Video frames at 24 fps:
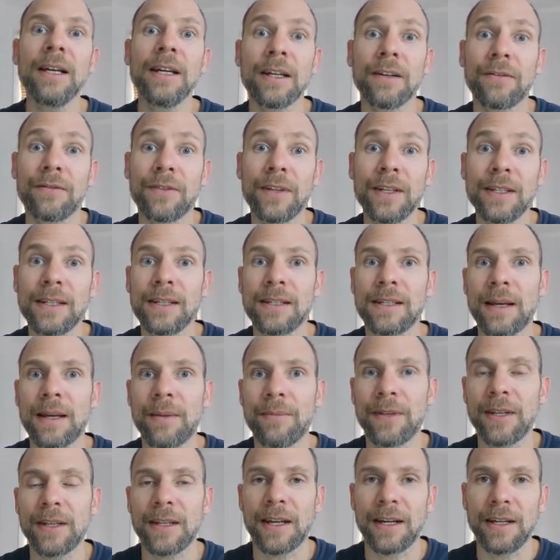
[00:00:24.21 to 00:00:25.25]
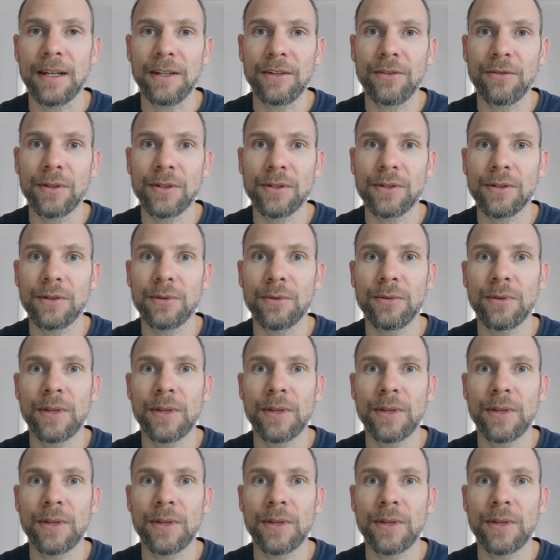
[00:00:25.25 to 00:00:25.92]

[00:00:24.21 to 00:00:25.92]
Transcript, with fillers: If this is something that interests you,